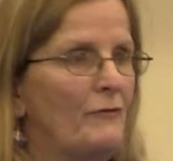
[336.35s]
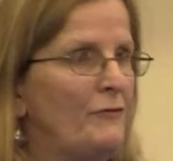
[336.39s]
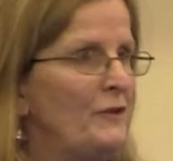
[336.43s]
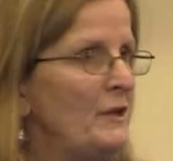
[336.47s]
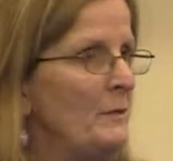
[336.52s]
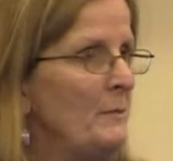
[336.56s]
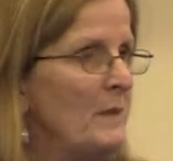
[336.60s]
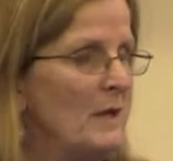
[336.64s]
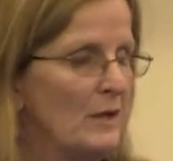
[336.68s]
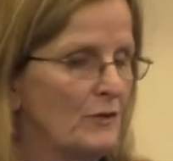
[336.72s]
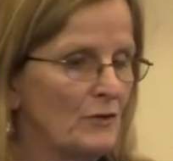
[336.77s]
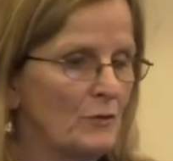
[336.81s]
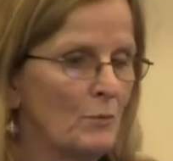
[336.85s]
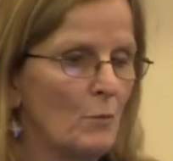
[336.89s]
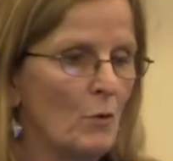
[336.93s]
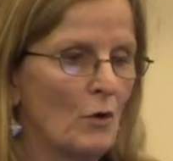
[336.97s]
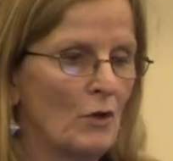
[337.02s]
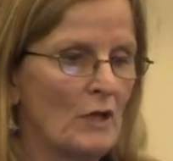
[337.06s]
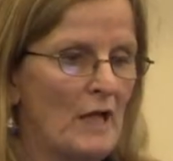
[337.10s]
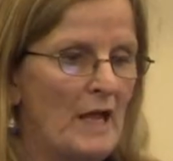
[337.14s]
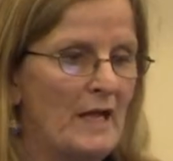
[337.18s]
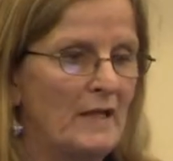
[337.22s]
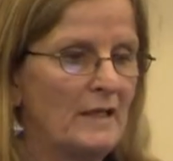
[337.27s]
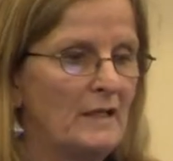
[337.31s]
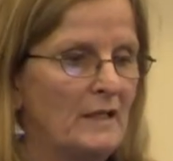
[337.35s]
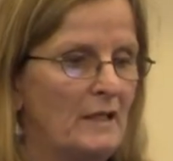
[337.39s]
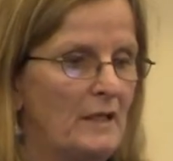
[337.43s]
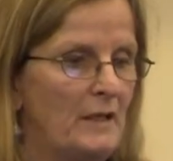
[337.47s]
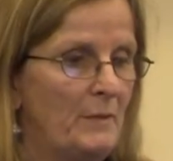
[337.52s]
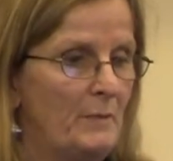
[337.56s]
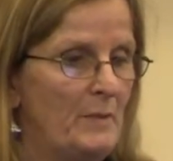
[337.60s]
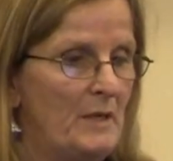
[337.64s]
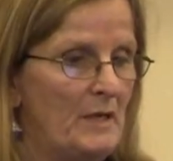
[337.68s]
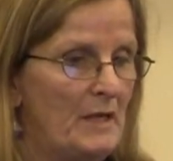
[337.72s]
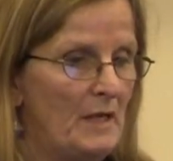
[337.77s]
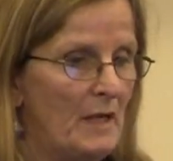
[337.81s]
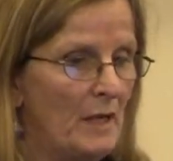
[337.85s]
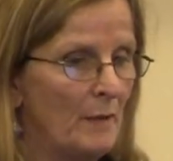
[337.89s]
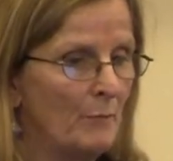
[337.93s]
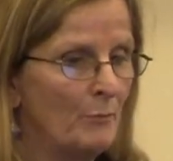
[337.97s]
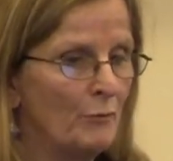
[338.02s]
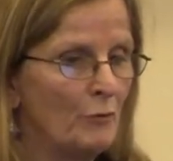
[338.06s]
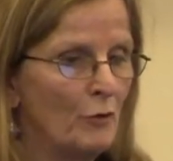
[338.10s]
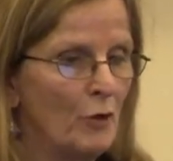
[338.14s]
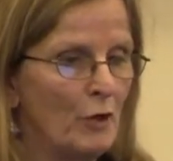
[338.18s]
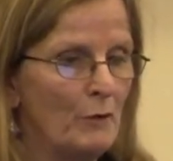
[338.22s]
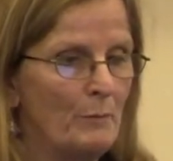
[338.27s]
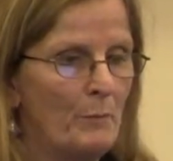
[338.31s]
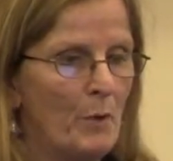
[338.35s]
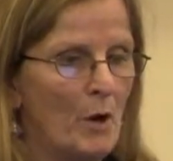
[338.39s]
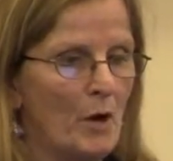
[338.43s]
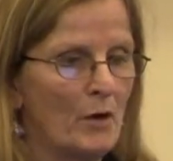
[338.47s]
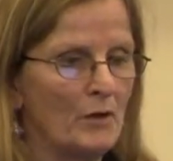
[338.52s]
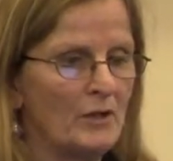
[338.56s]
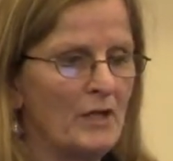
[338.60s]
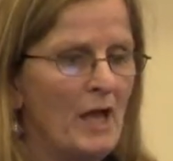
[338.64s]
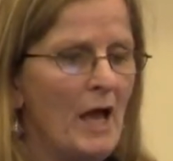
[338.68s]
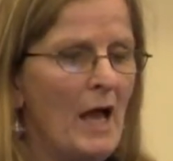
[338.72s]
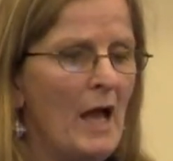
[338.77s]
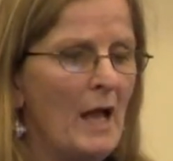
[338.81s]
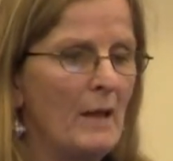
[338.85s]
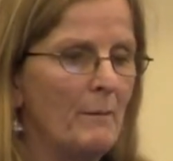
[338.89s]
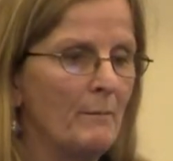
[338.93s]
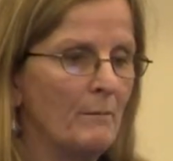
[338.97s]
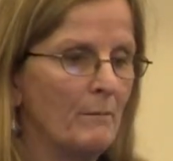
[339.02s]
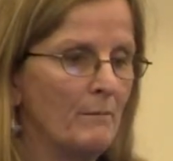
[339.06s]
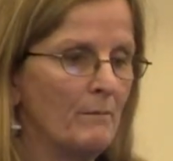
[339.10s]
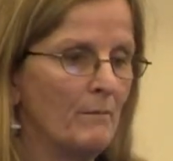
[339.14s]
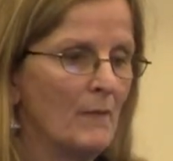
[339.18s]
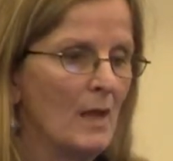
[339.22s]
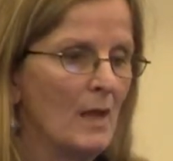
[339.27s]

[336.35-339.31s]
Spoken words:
Females more likely to be employed part-time.